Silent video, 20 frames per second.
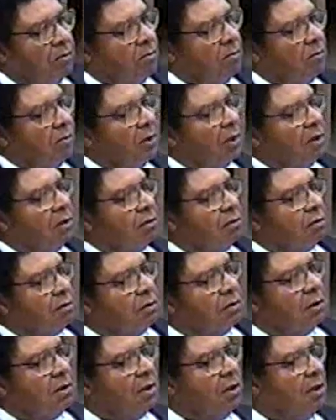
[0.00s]
Well,
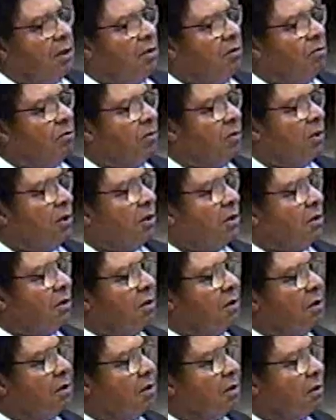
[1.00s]

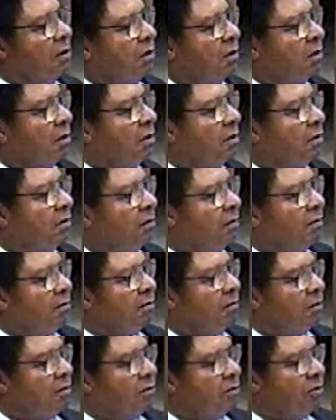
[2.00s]
anyone
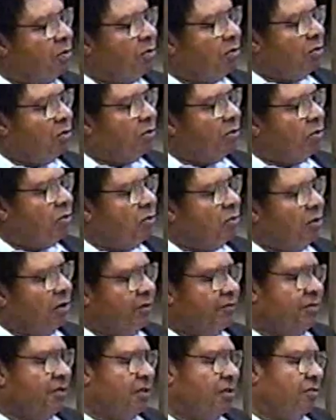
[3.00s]
who
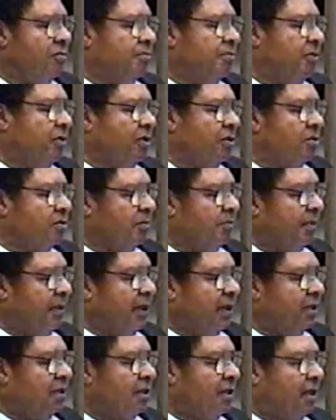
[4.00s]
lives in New Paltz or
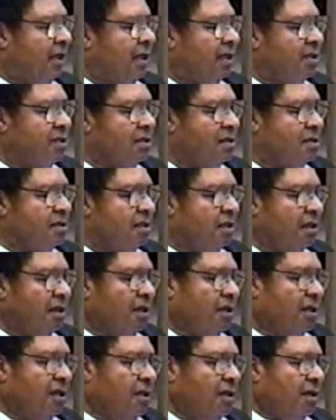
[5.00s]
paying the taxes
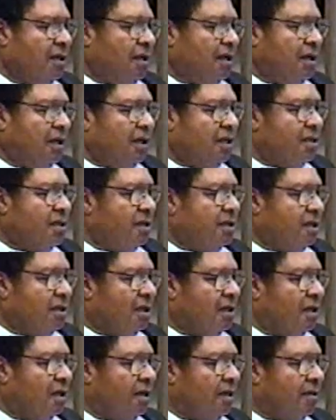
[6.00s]
can
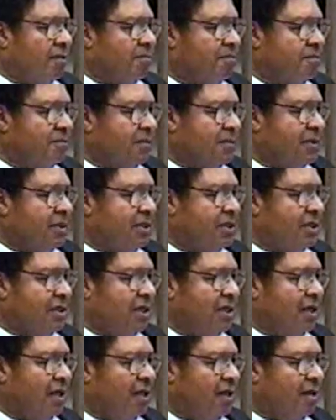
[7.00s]

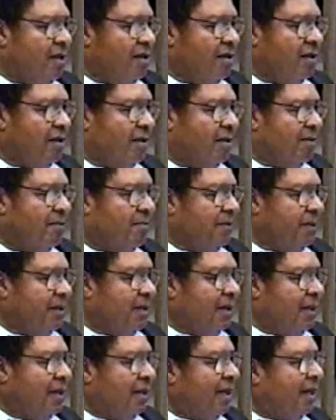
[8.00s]
see how
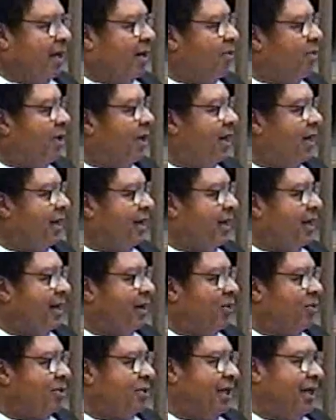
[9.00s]
high
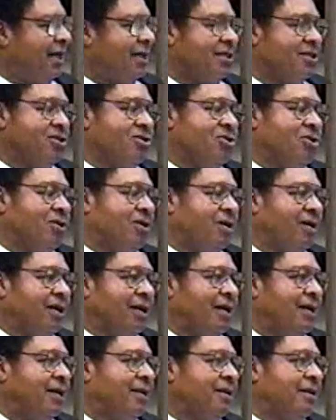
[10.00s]
our taxes are,
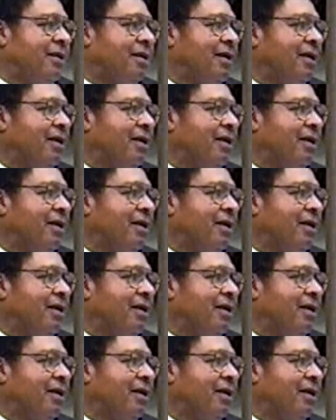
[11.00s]
and